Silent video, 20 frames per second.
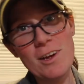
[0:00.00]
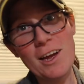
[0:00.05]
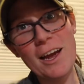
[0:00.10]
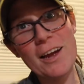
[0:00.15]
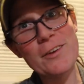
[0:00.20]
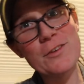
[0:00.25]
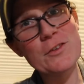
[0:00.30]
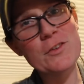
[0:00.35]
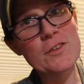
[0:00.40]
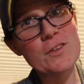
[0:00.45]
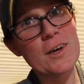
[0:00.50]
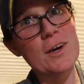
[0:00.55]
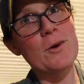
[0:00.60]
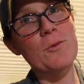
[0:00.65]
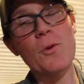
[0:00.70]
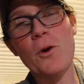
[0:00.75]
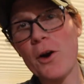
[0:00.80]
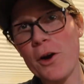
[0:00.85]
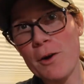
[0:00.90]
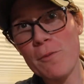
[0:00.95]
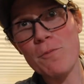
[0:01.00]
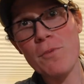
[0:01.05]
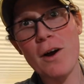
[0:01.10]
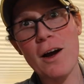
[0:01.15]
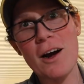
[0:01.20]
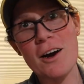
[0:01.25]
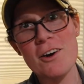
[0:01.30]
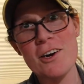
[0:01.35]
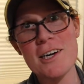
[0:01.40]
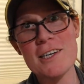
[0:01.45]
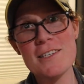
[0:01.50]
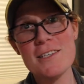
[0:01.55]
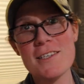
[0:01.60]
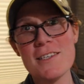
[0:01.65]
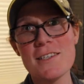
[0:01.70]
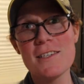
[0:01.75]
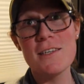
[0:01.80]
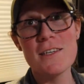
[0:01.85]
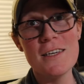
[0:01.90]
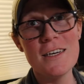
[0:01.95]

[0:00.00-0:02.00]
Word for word: It's a work in progress.